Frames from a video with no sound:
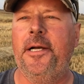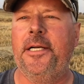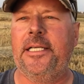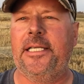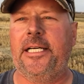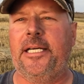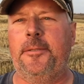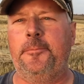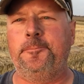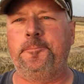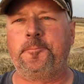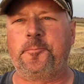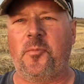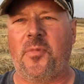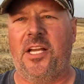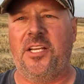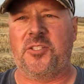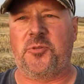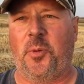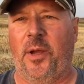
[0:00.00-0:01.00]

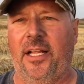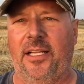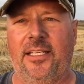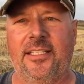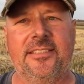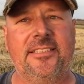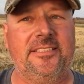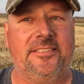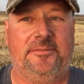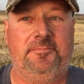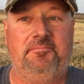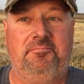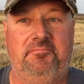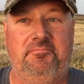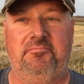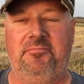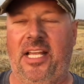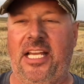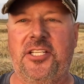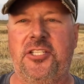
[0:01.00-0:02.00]
as well as
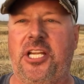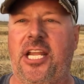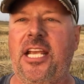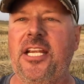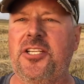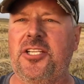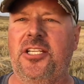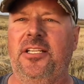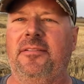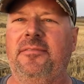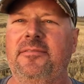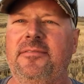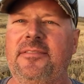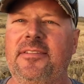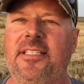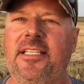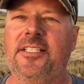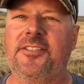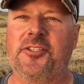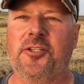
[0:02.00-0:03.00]
education.
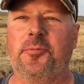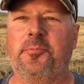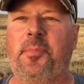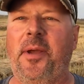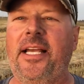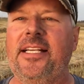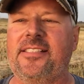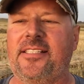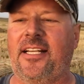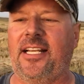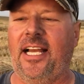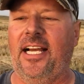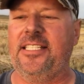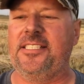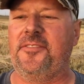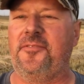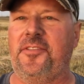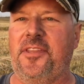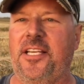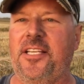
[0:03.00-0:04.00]
These are basic kinds
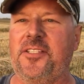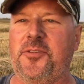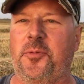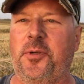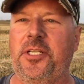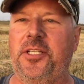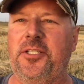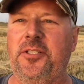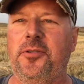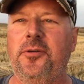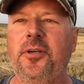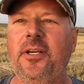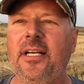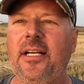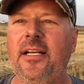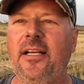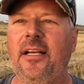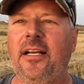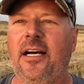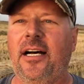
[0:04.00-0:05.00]
of things we do
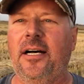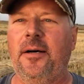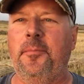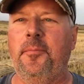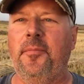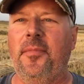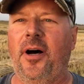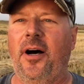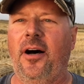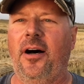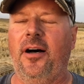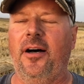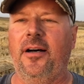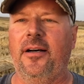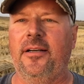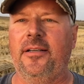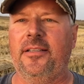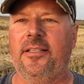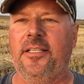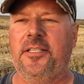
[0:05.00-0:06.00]

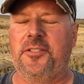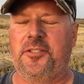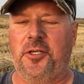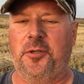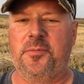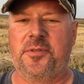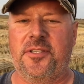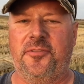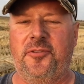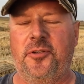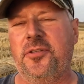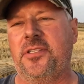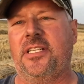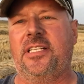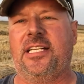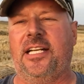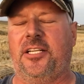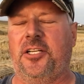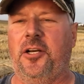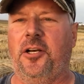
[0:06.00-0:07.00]
in terms of using
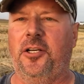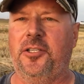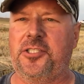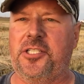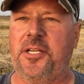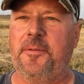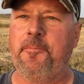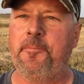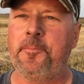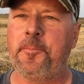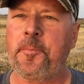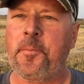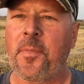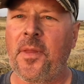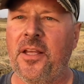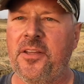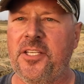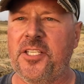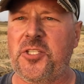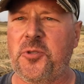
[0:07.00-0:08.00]
technology.
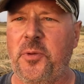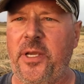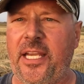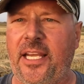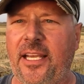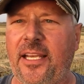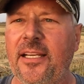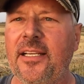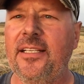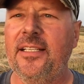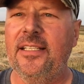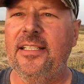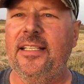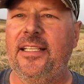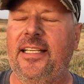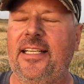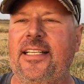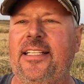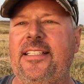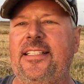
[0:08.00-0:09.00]
This week
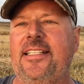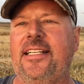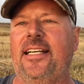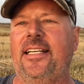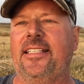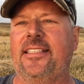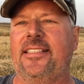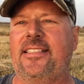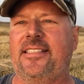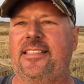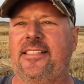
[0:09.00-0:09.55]
in